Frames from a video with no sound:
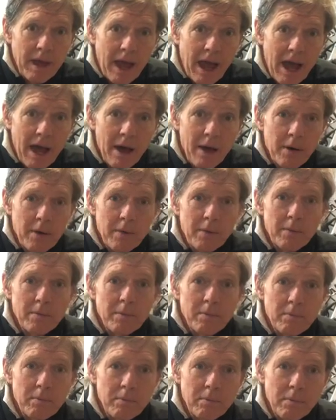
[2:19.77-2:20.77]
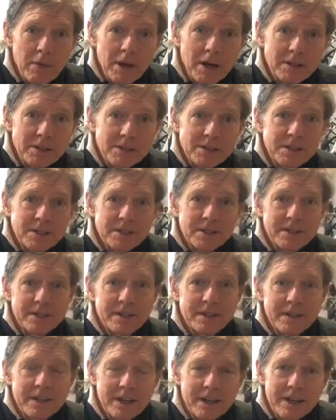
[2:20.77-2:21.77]
how much
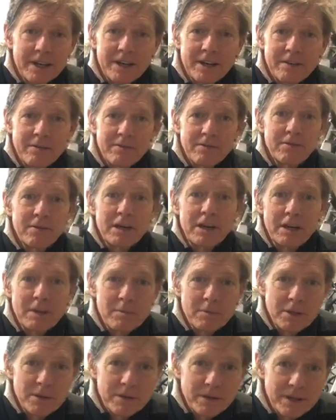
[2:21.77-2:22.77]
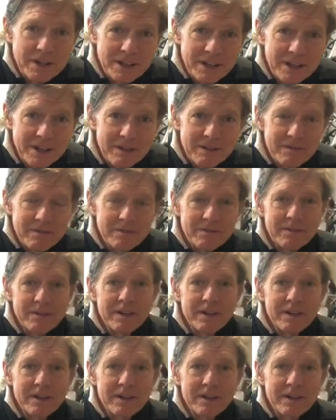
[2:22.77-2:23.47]
freedom you can give